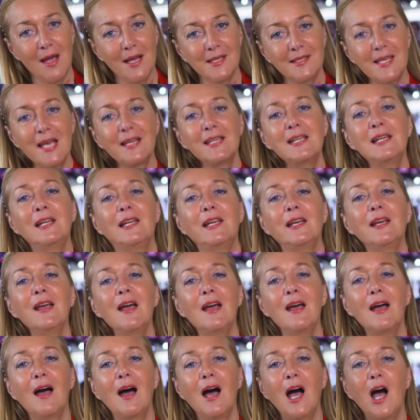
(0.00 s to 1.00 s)
Secondly,
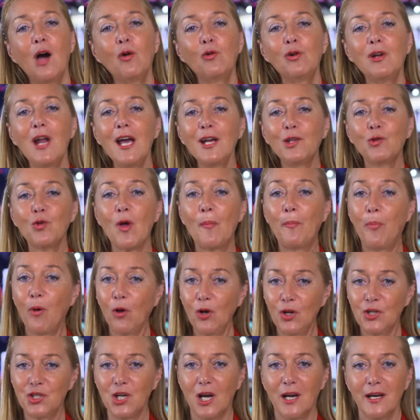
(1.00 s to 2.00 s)
I would like to
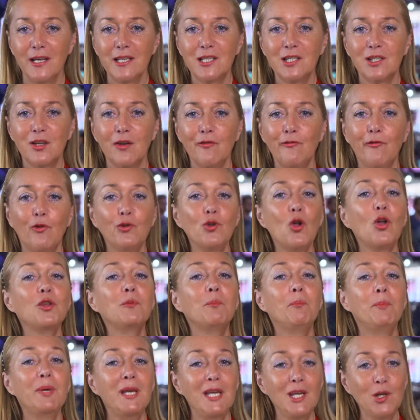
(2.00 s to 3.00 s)
apologize for
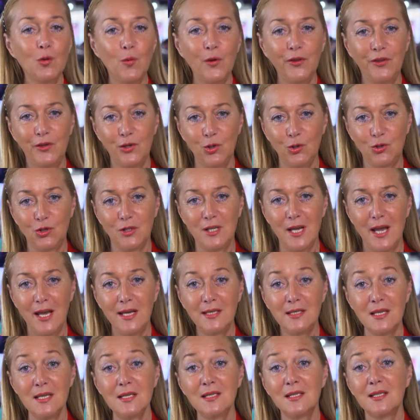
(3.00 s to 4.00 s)
not being with you
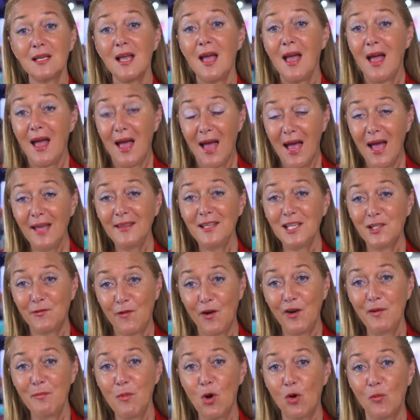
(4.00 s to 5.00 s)
today, since at this
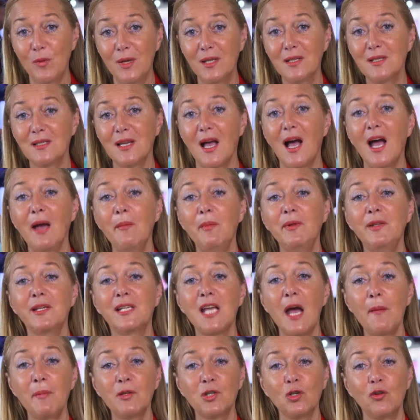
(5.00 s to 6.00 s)
very moment I am in the
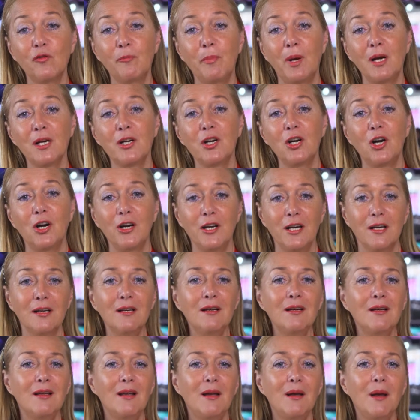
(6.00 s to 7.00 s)
capital of
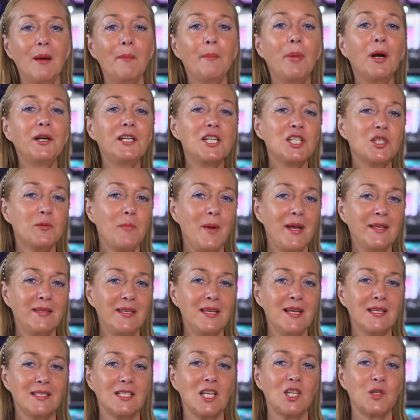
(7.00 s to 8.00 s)
Bulgaria,
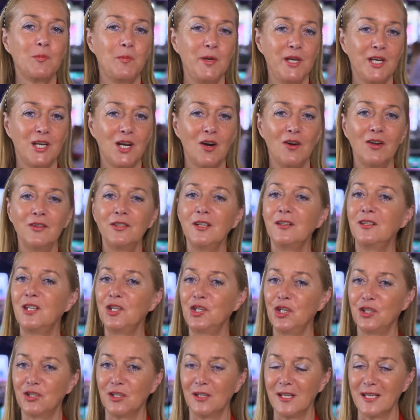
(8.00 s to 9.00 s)
participating as a speaker in the
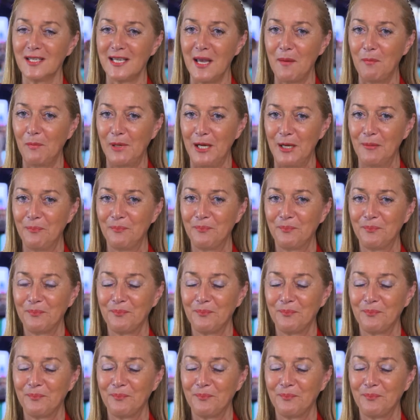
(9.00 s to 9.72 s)
Digital Assembly.